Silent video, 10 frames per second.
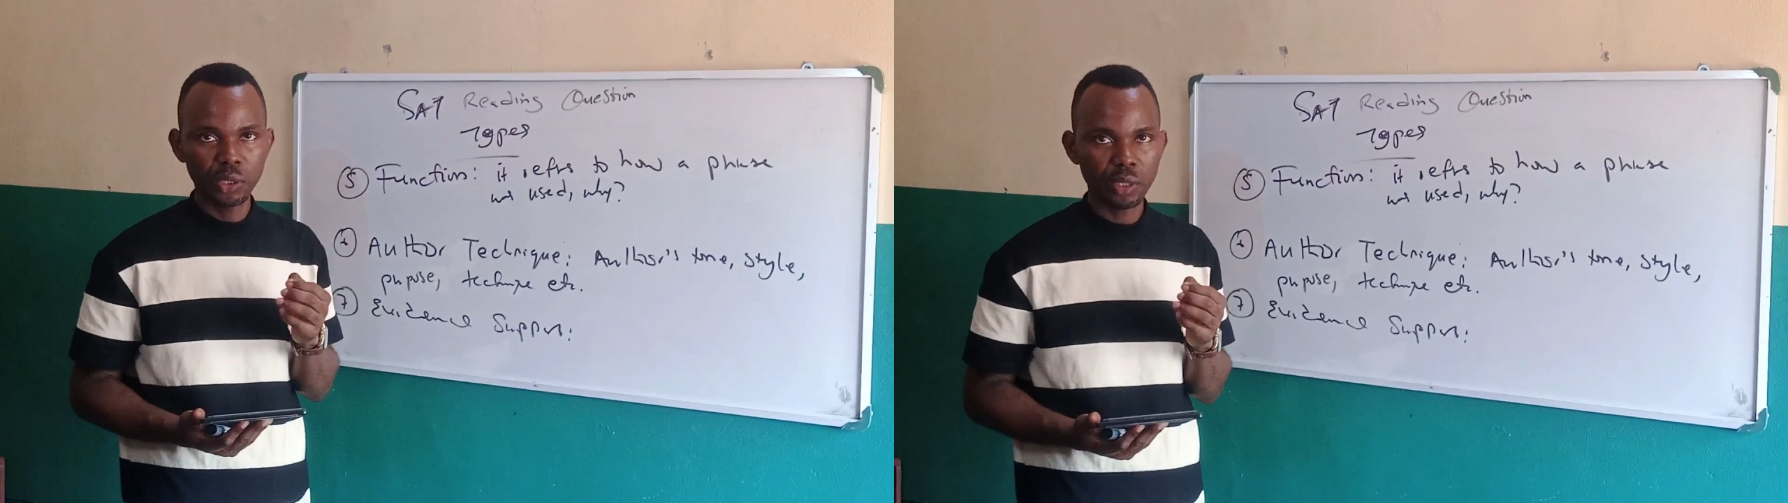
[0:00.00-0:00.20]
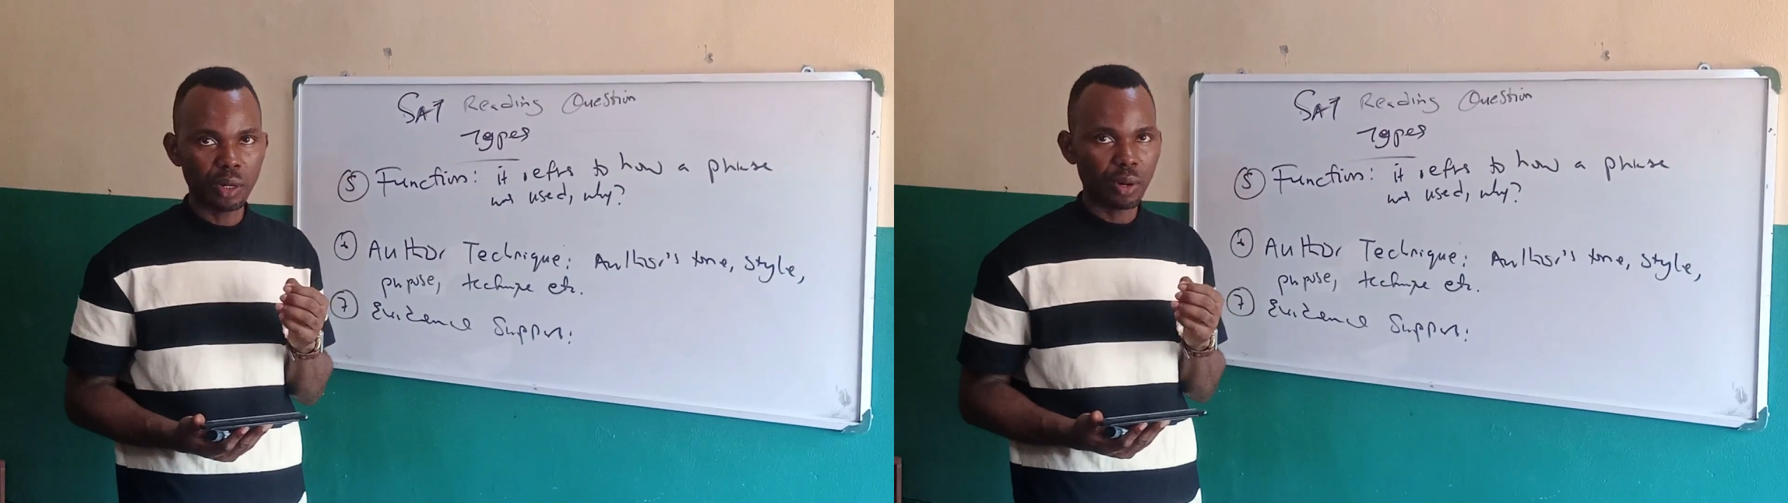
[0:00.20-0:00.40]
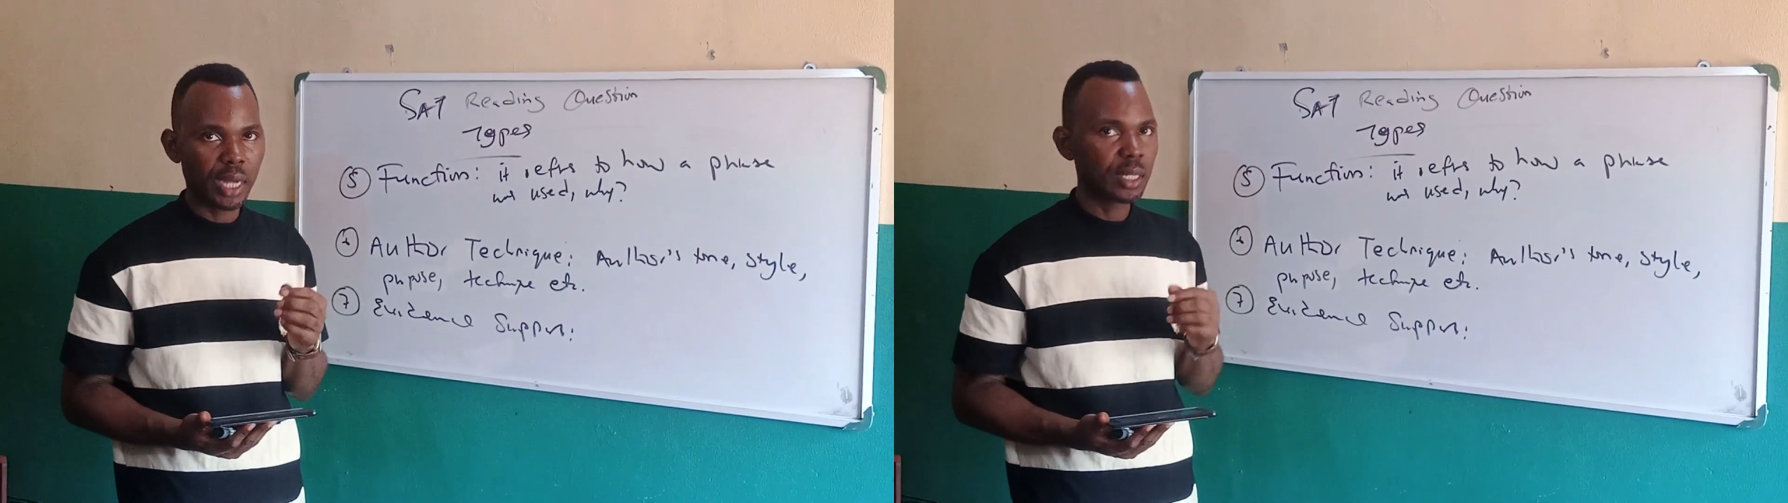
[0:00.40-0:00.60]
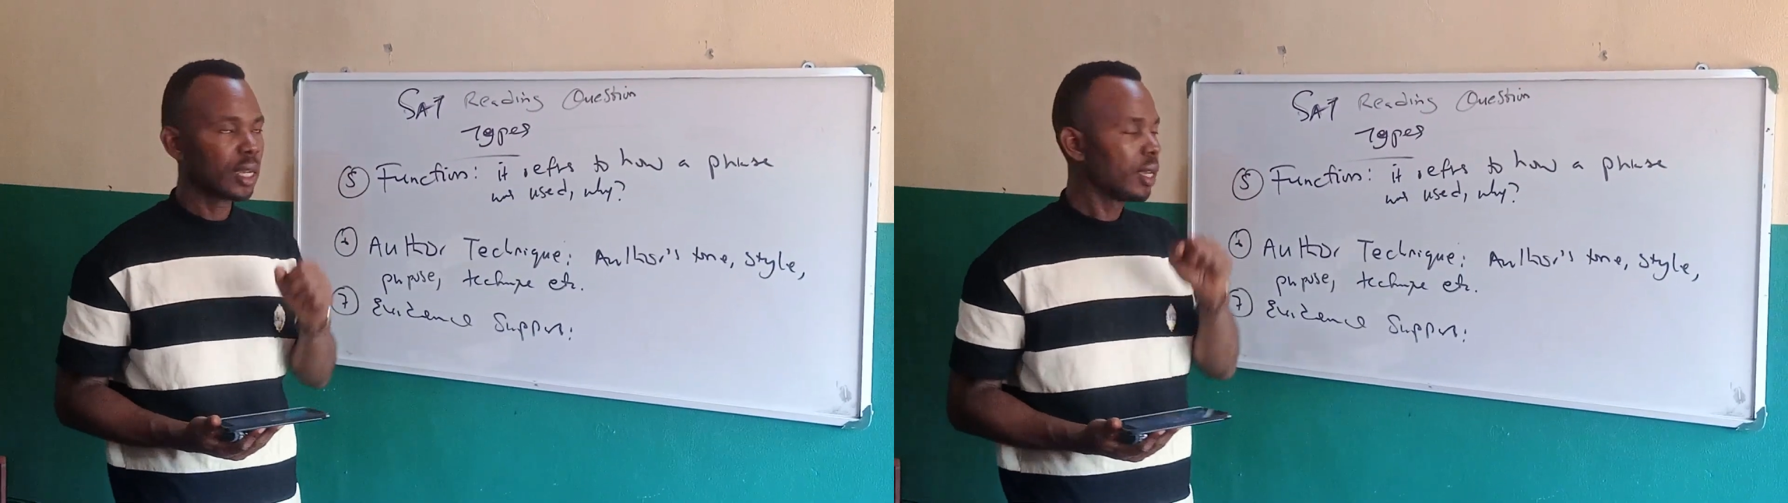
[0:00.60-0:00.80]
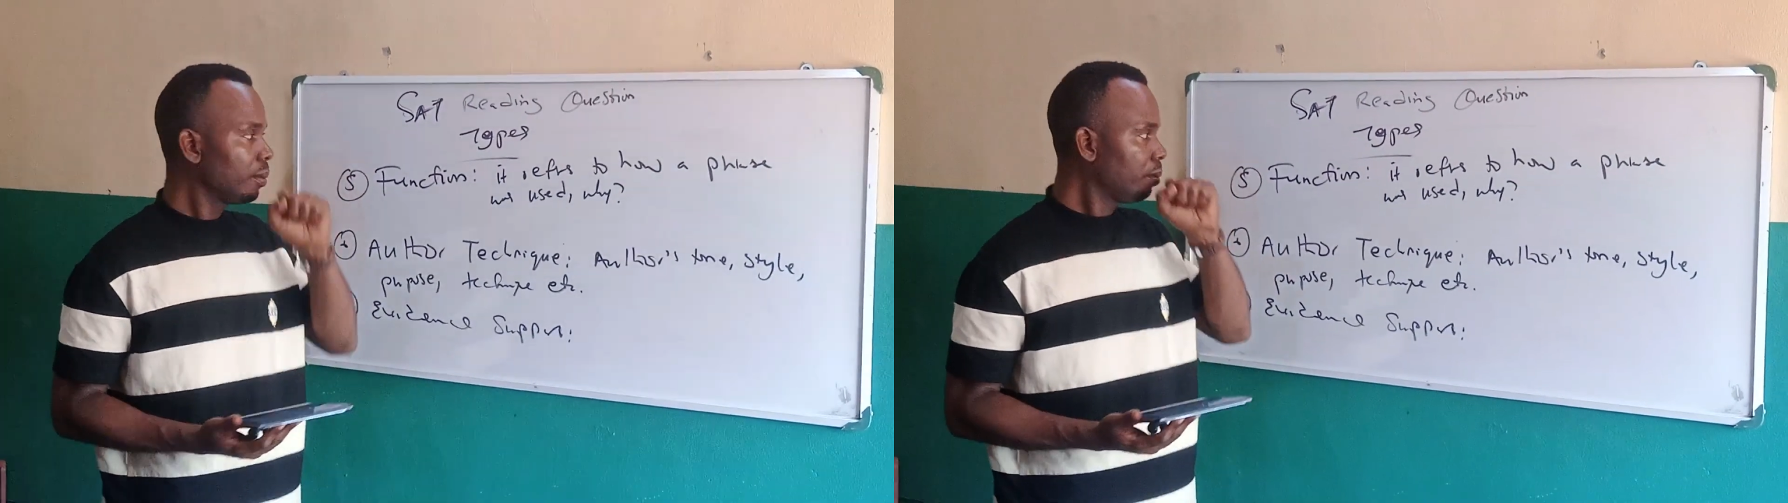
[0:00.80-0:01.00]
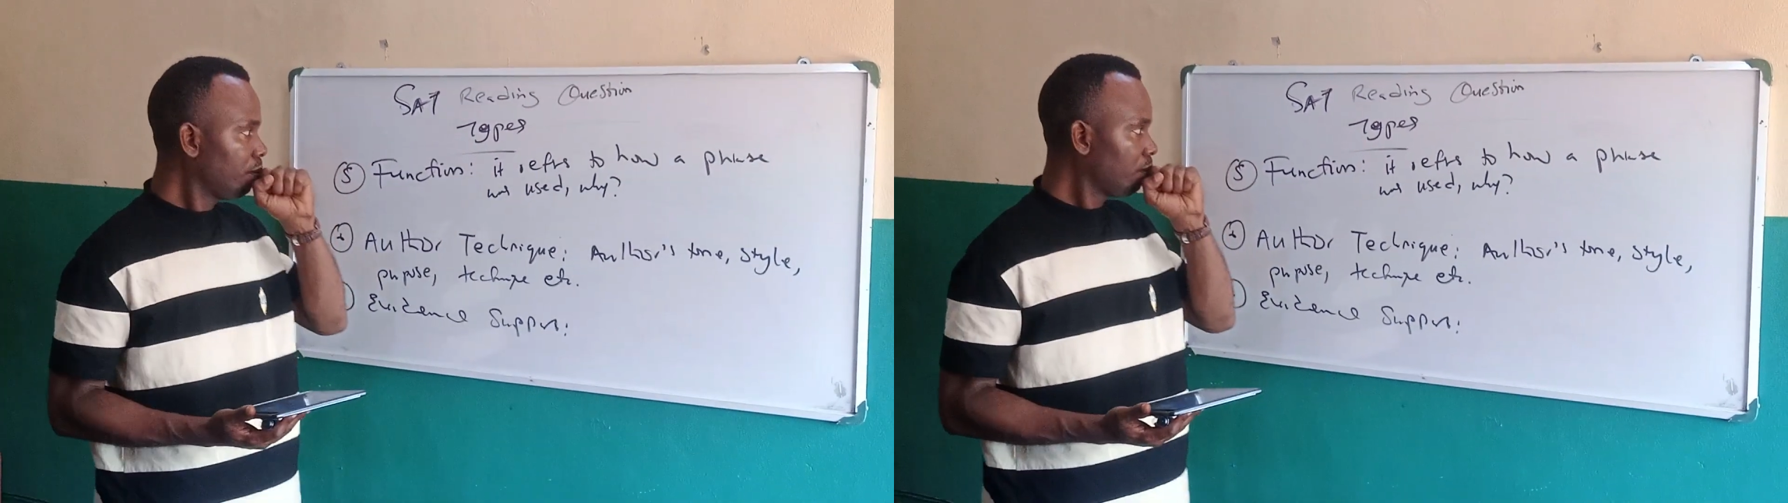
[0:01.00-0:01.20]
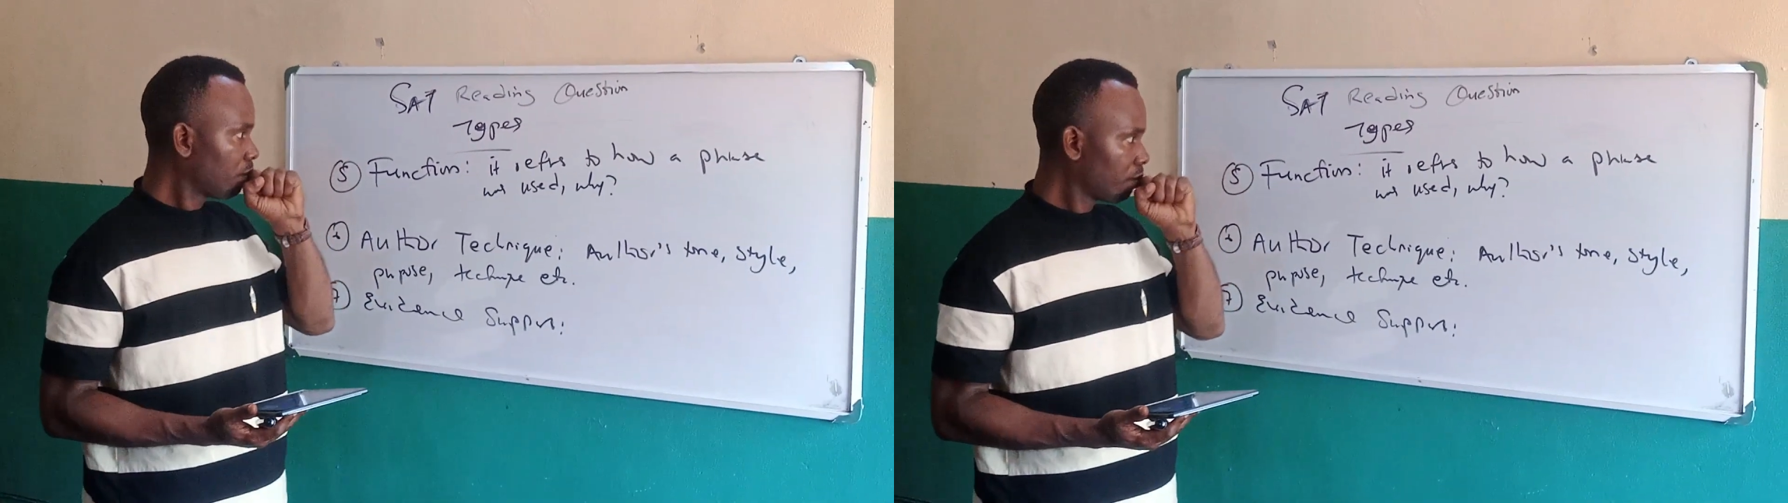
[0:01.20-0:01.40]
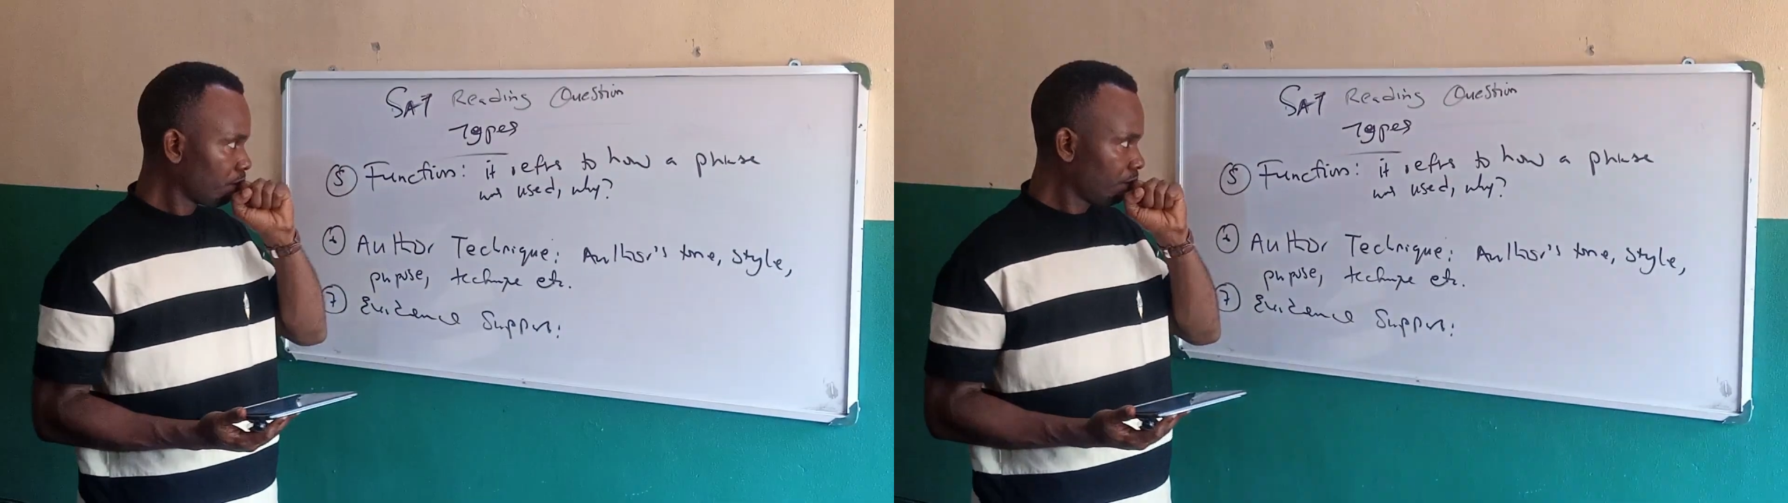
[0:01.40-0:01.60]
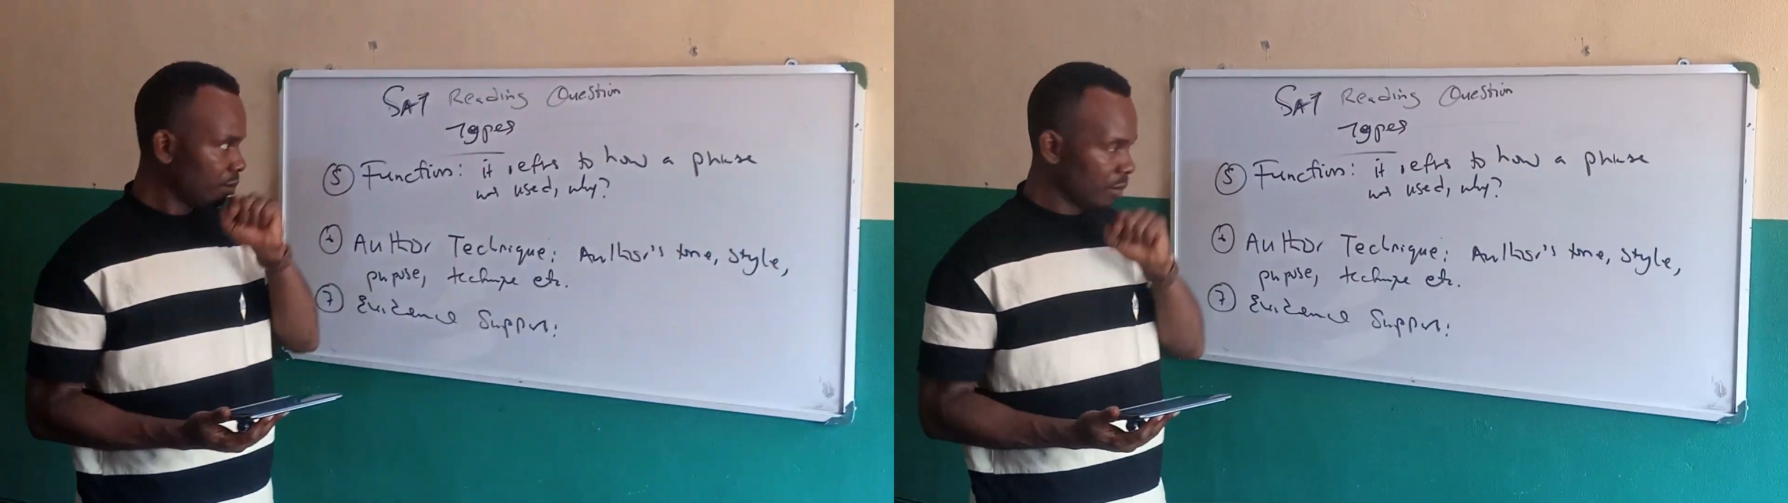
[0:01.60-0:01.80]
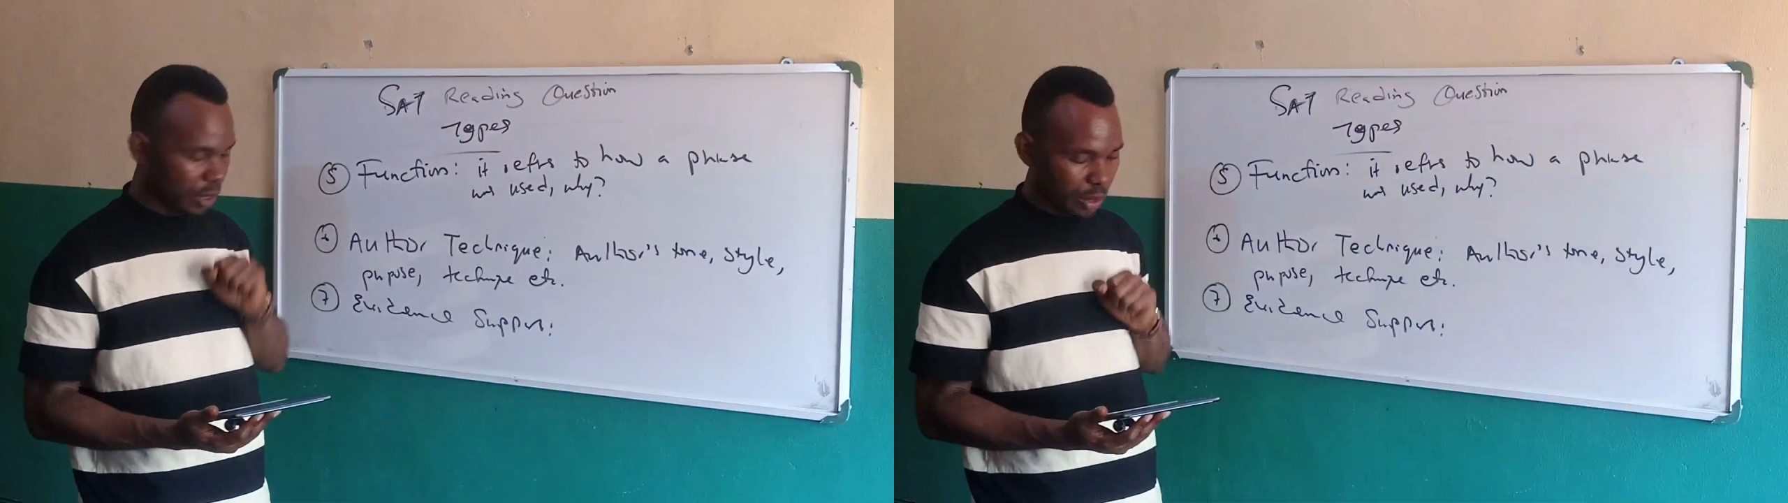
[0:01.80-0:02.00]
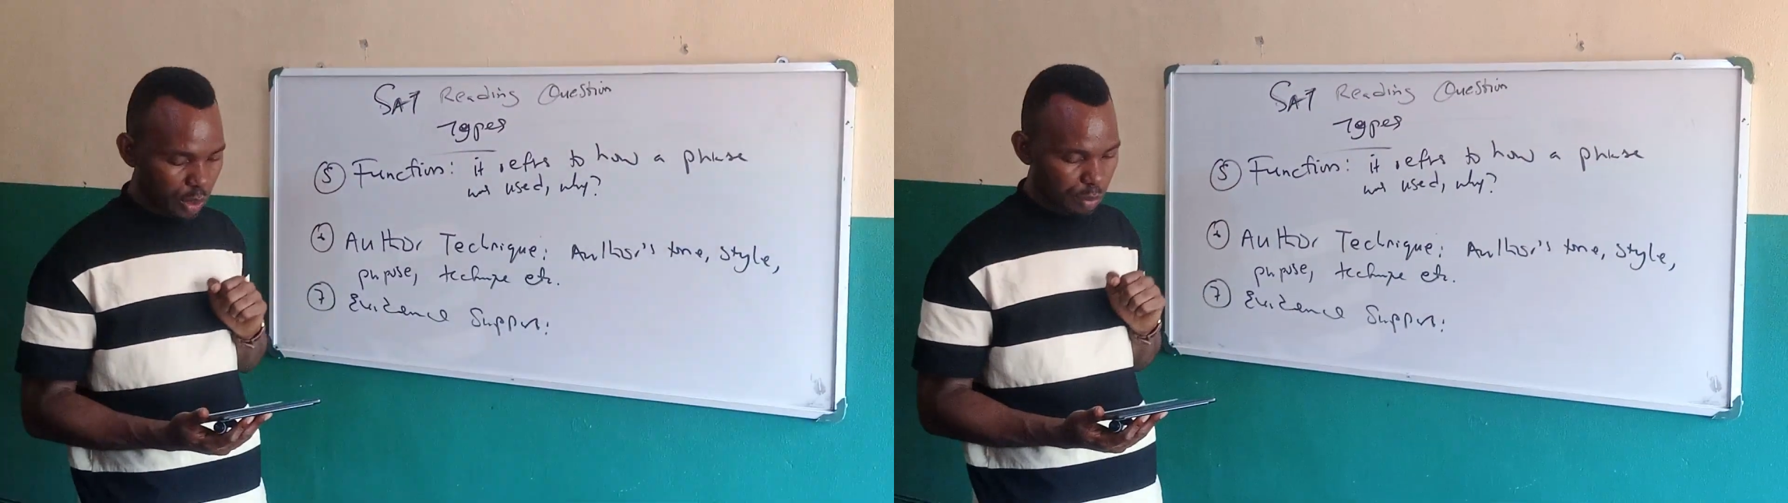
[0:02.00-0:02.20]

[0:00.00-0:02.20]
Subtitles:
All right. Excuse me.